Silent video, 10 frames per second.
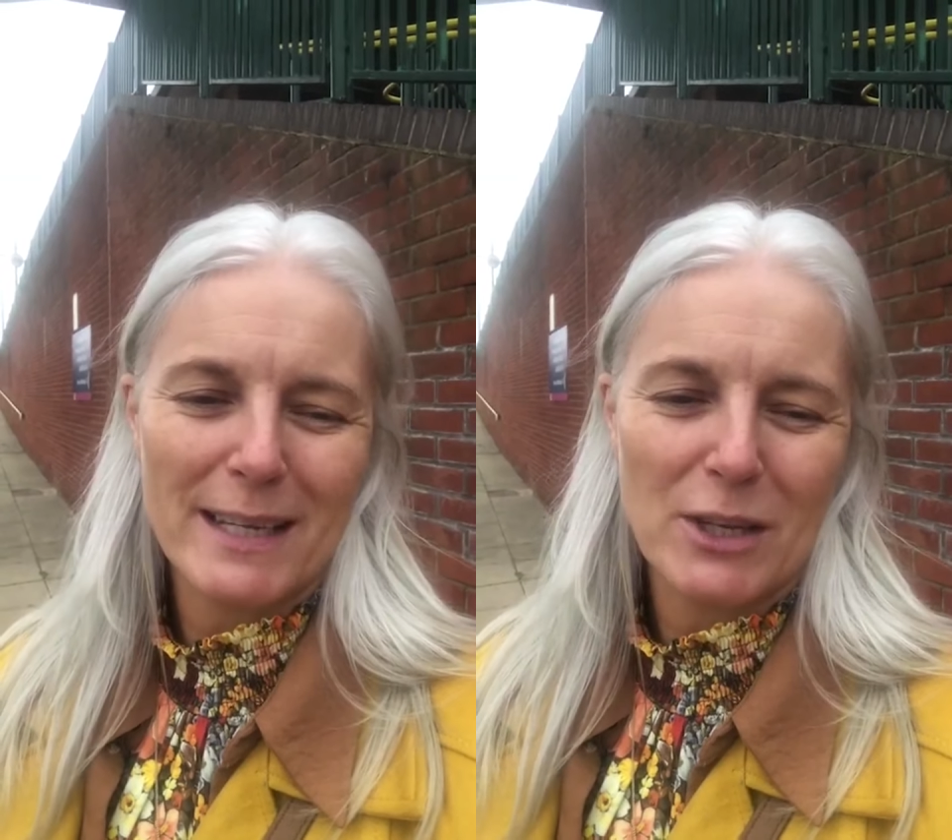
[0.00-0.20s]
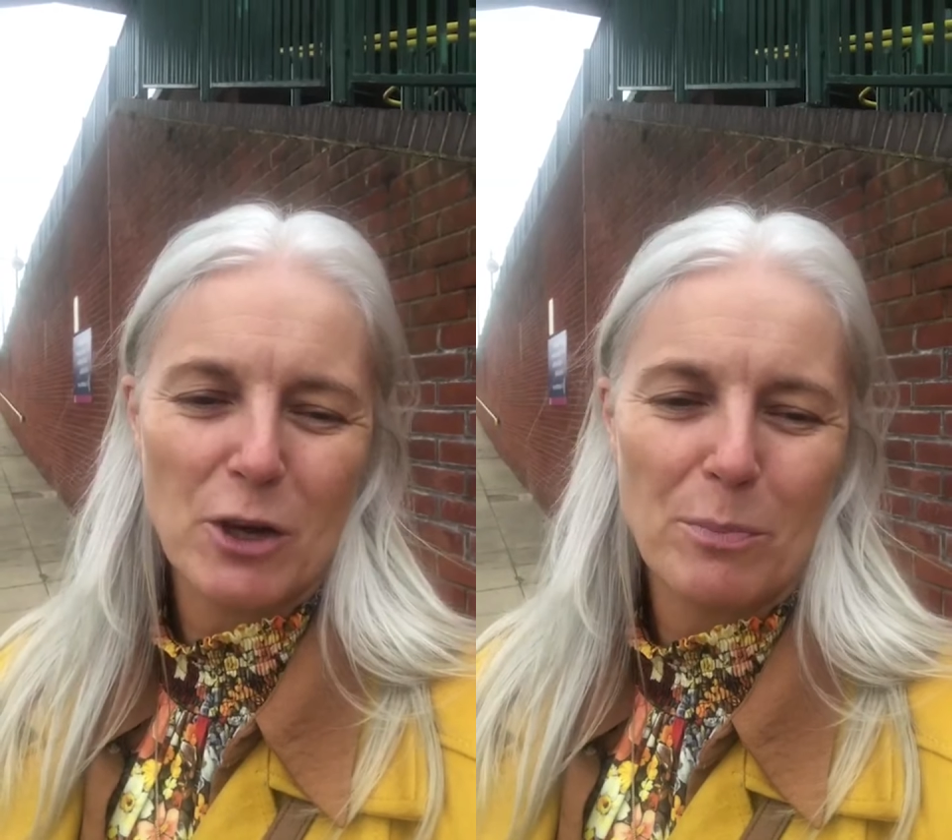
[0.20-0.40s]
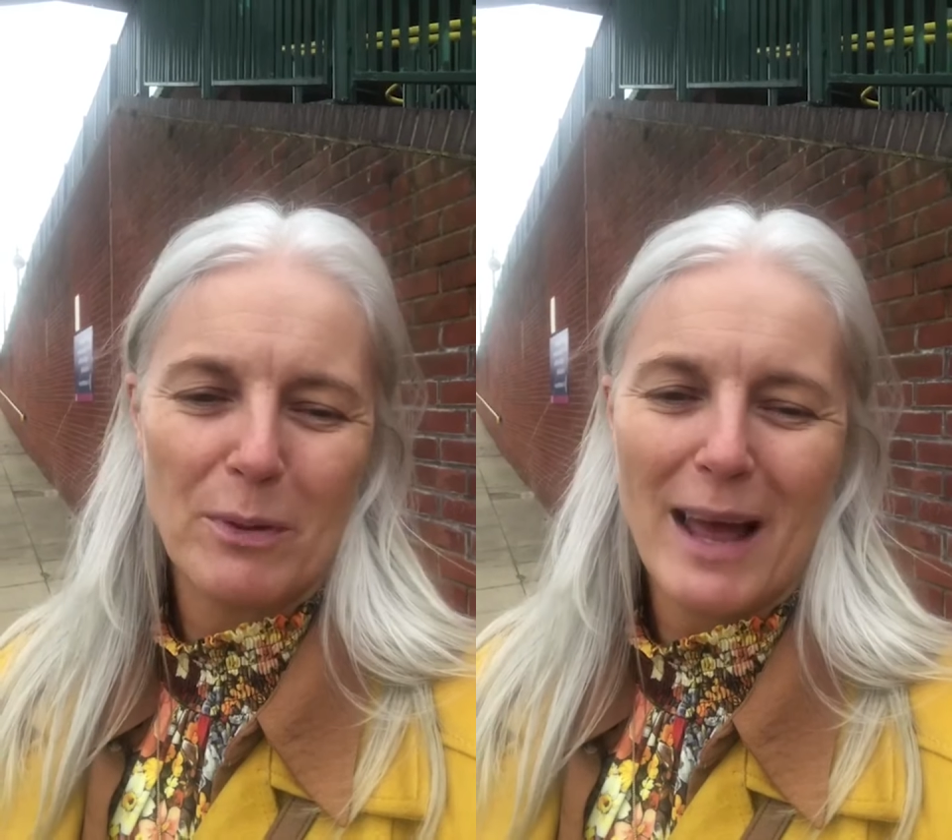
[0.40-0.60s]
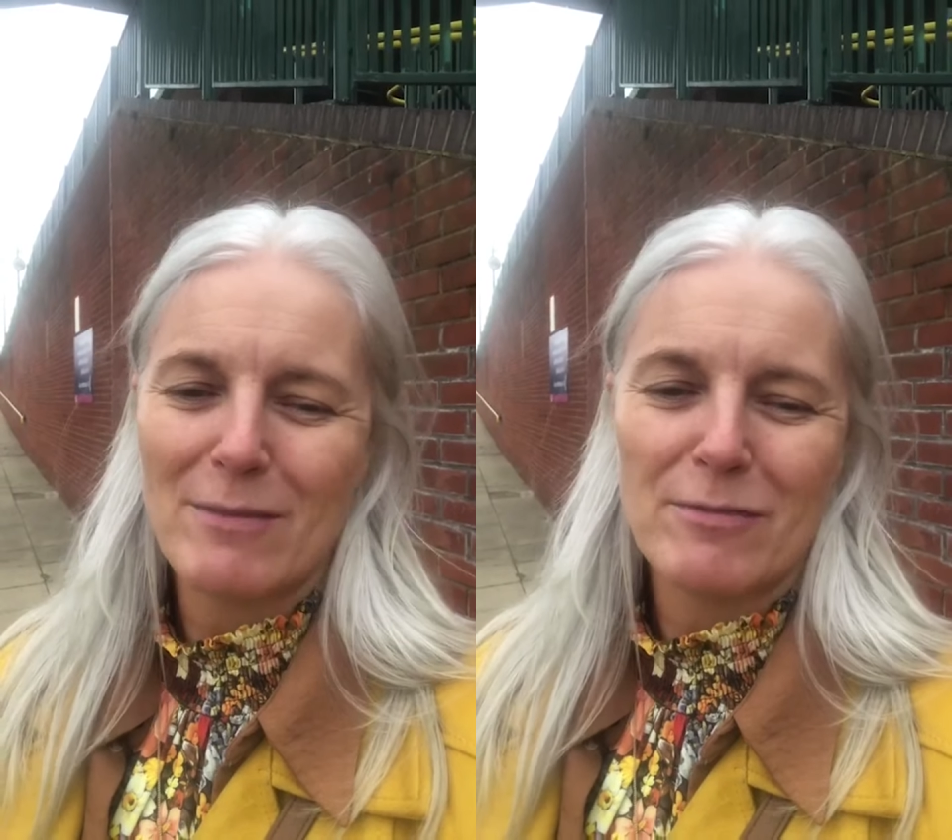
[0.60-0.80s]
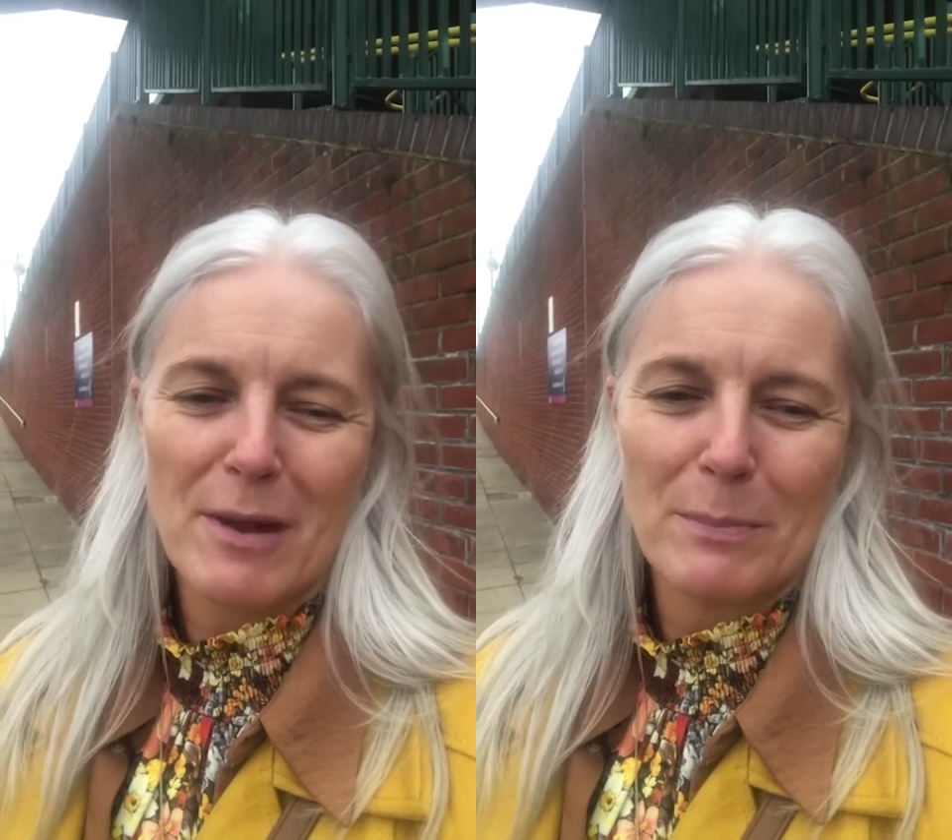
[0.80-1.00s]
had a couple,
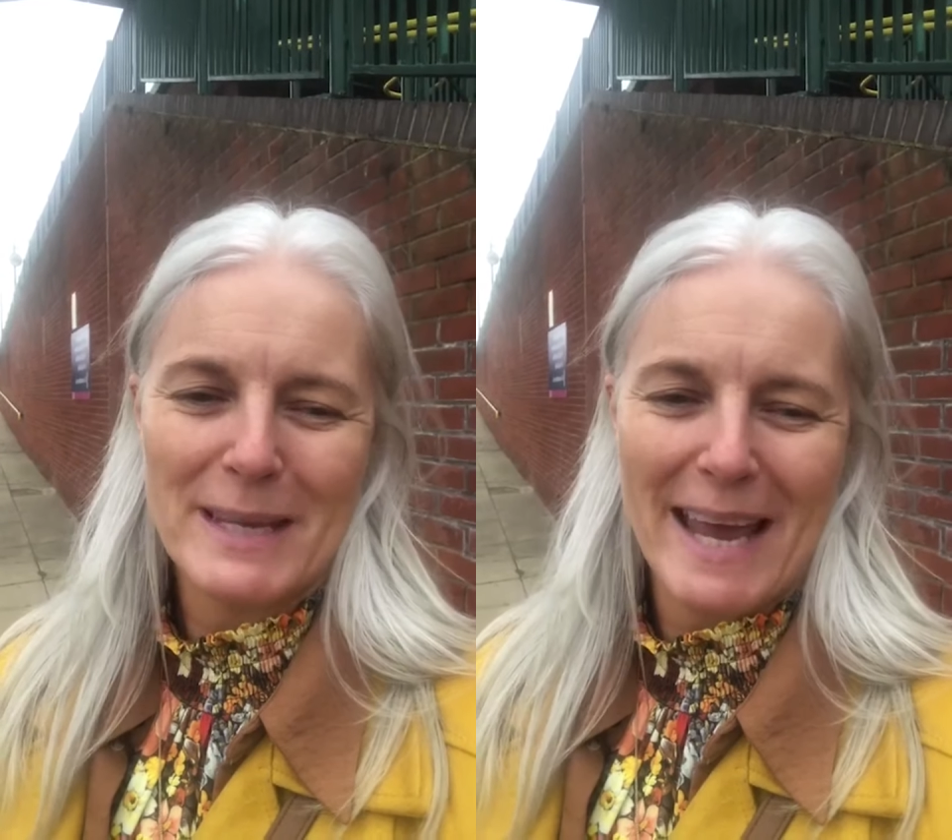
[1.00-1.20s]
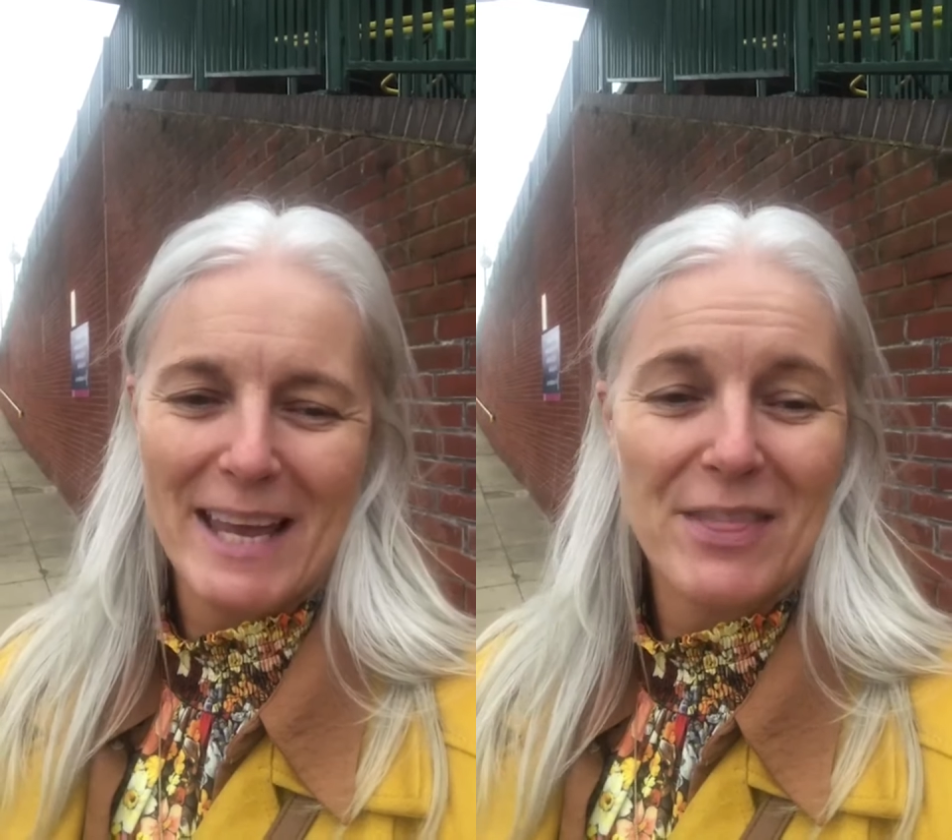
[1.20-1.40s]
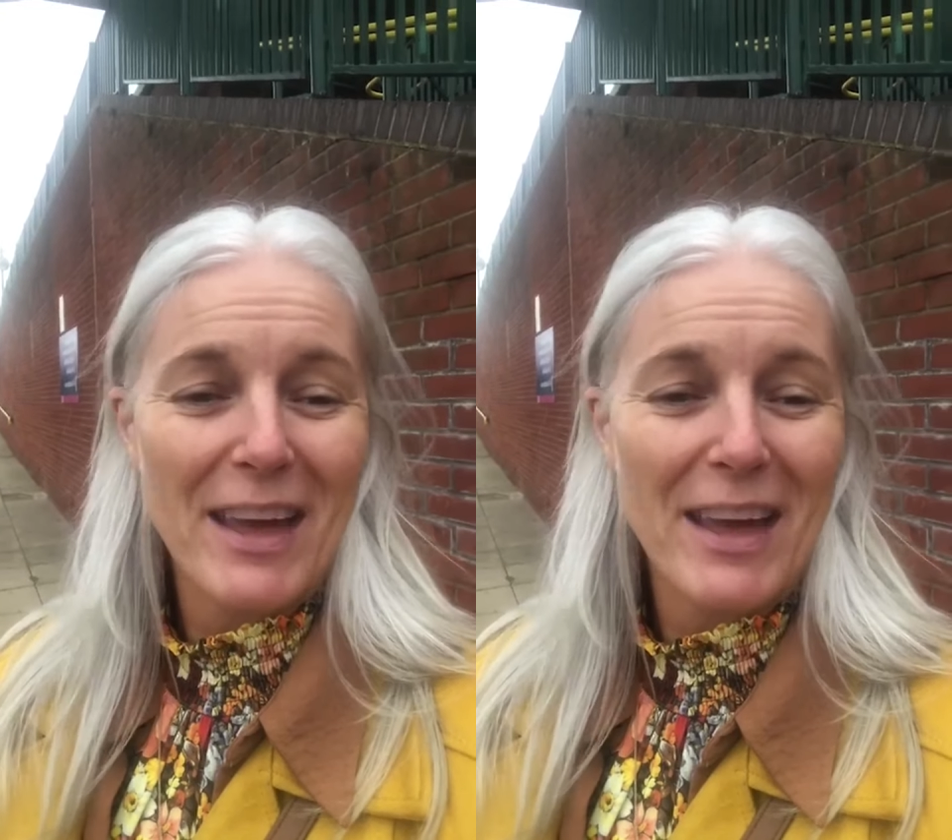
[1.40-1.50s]
have a fab day.